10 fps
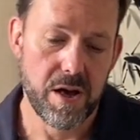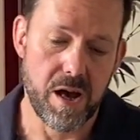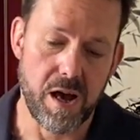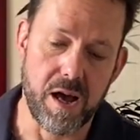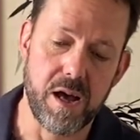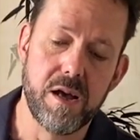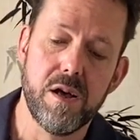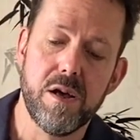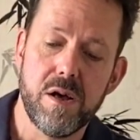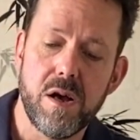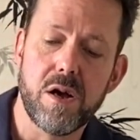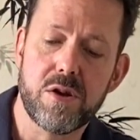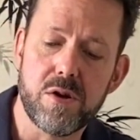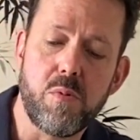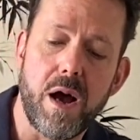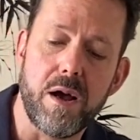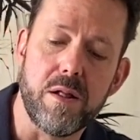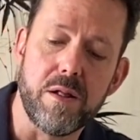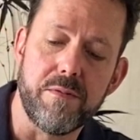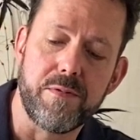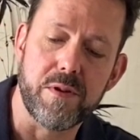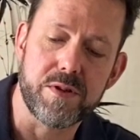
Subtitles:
a good while of